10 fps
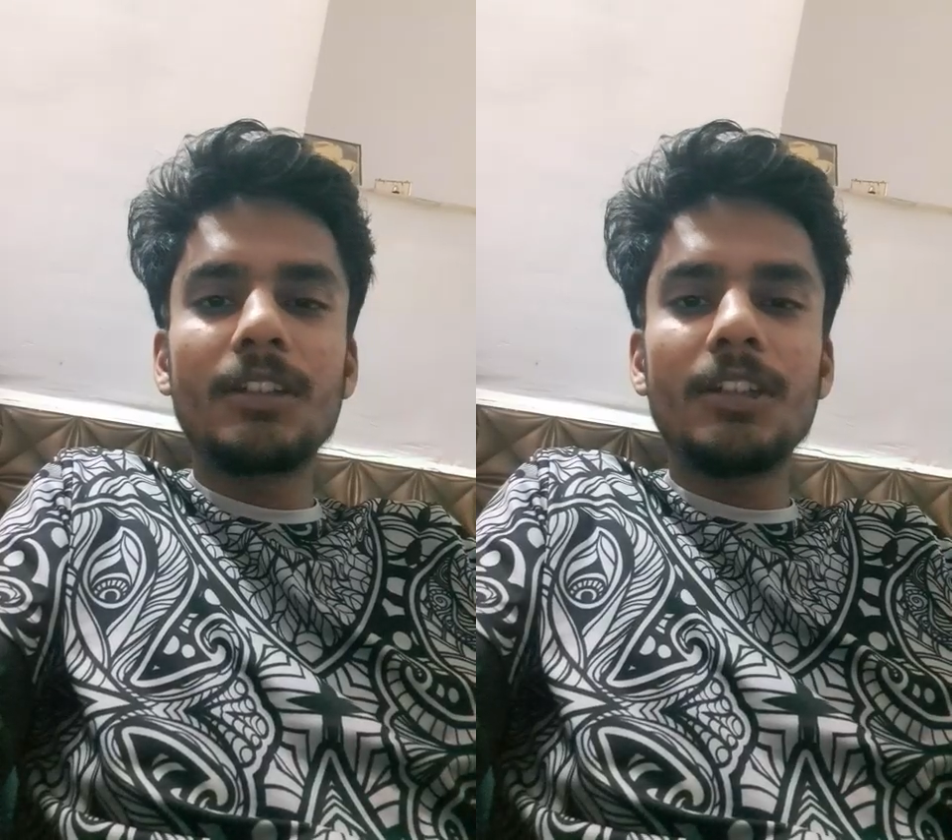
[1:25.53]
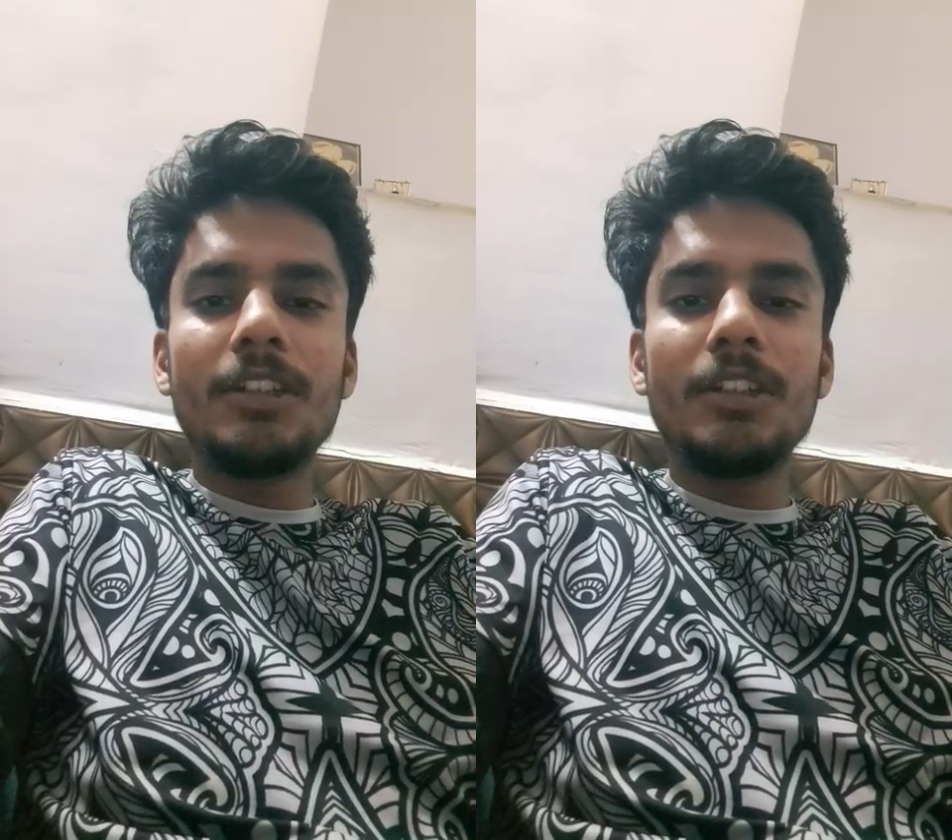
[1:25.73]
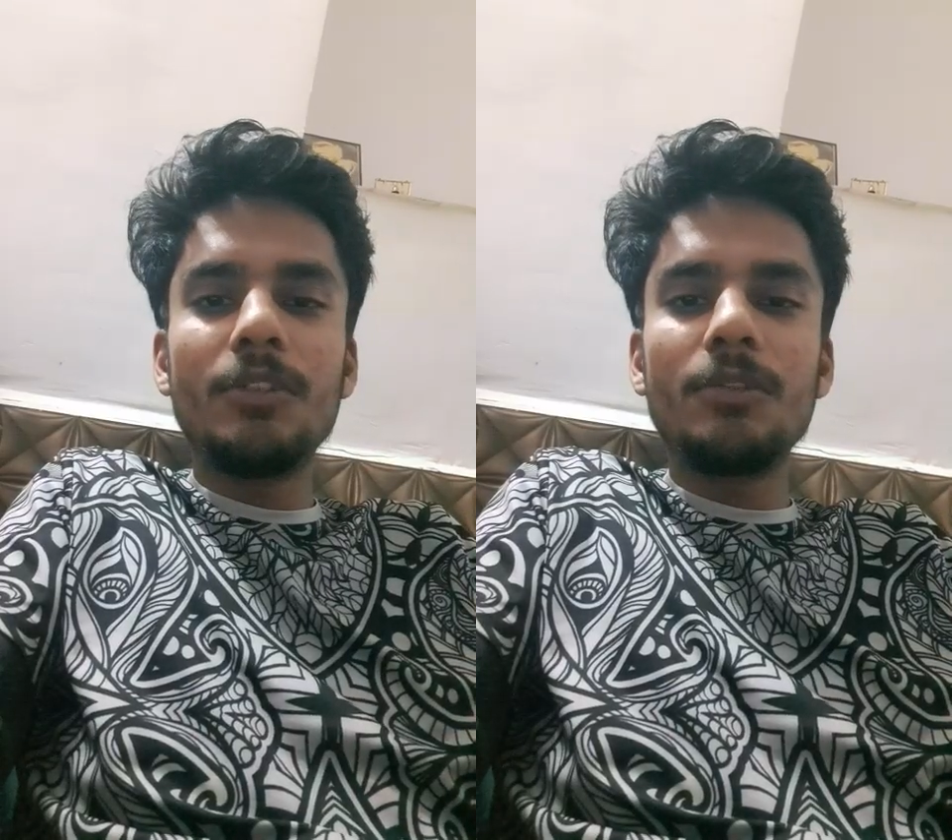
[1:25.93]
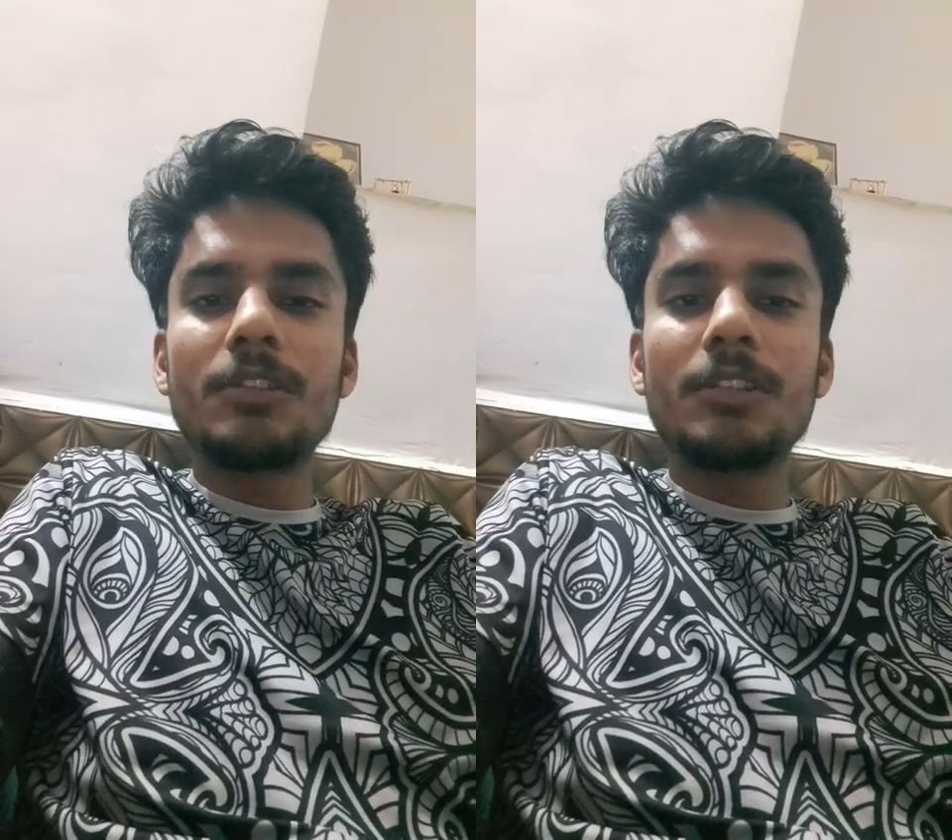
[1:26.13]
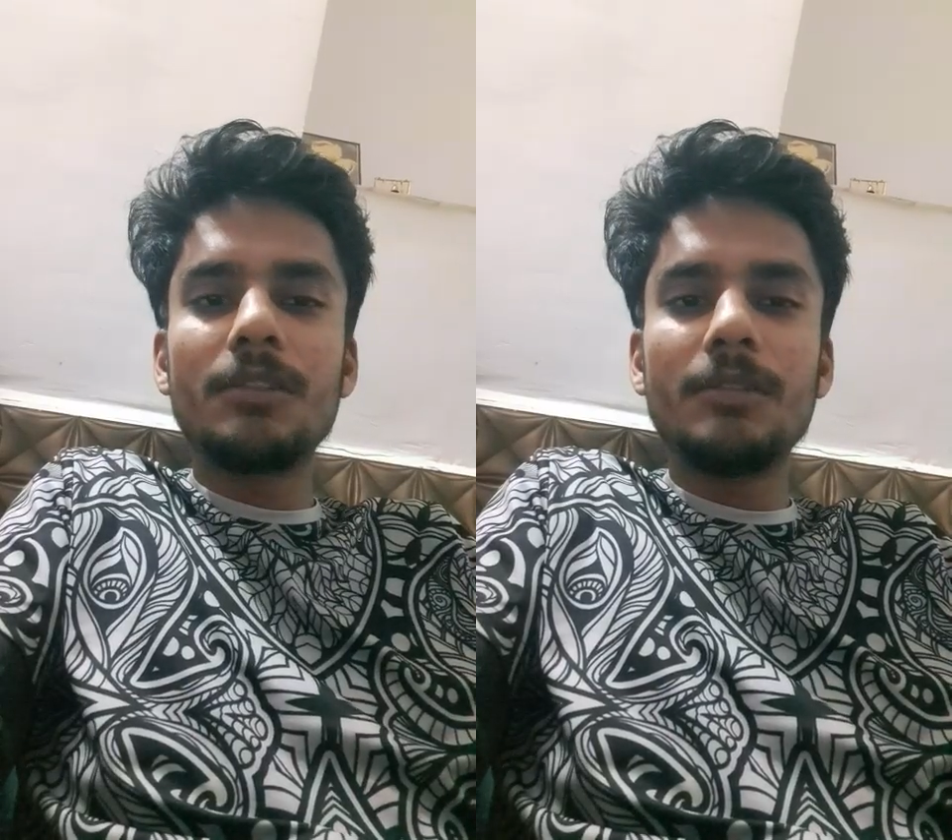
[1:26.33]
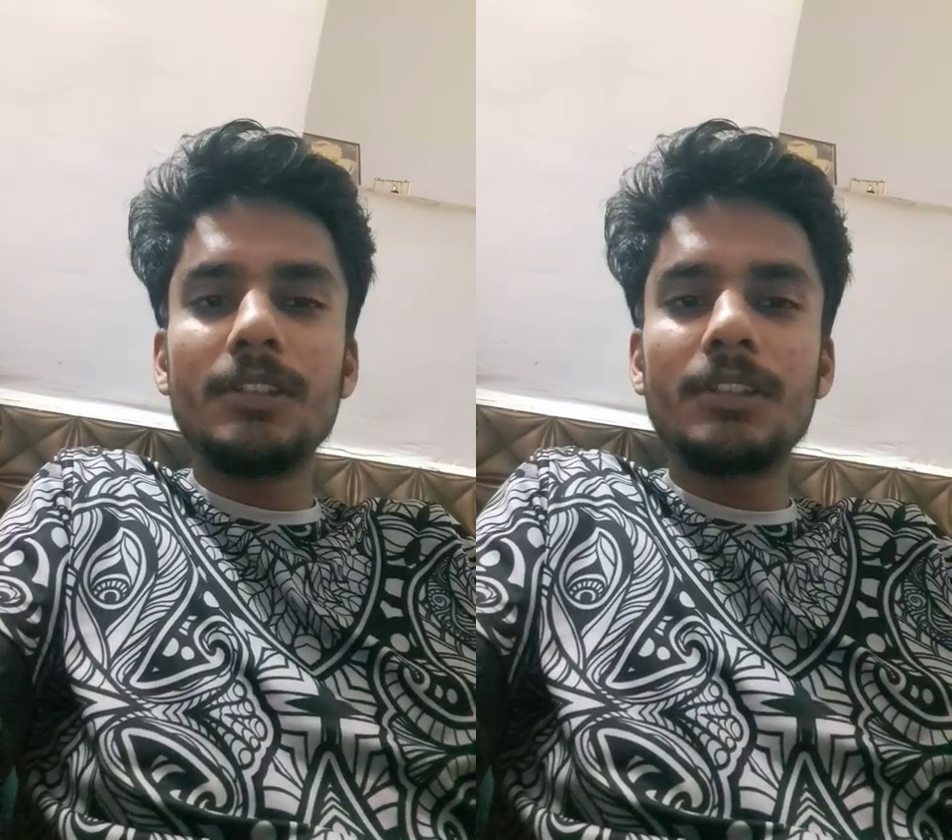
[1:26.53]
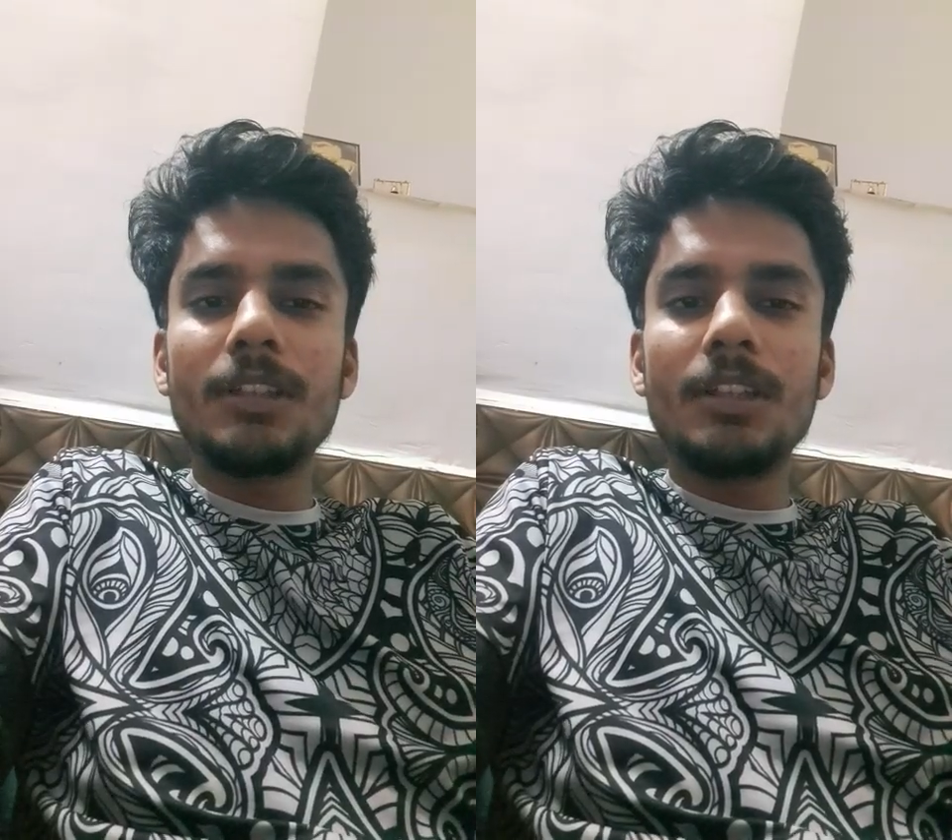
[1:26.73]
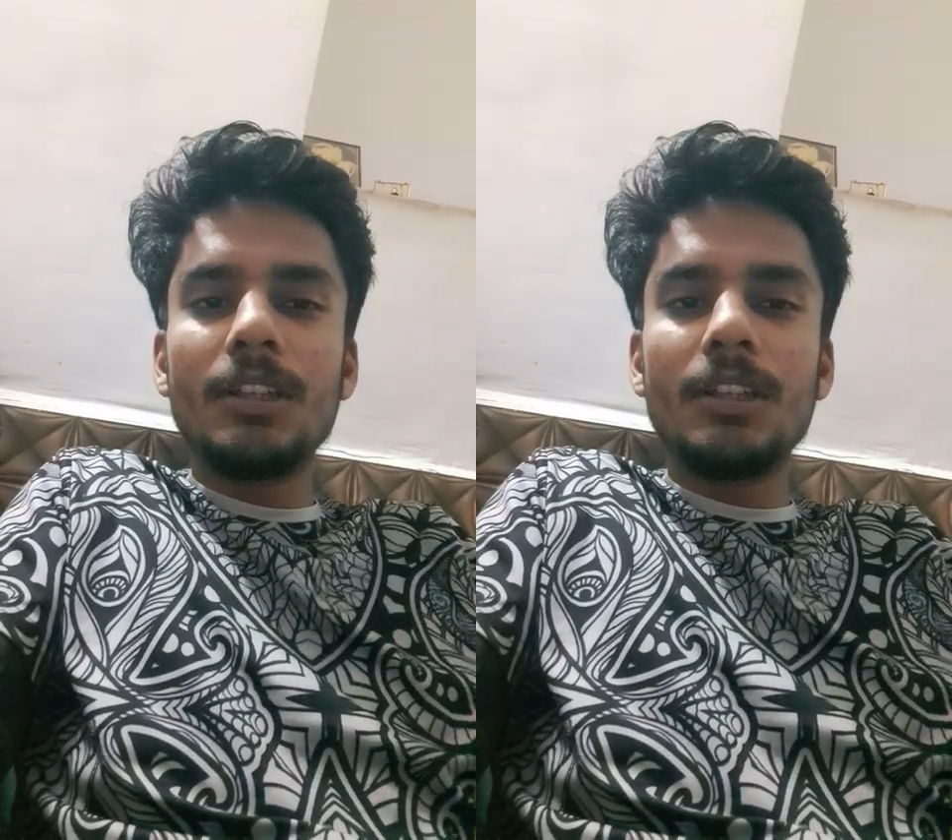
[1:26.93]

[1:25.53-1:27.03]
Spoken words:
continuous service.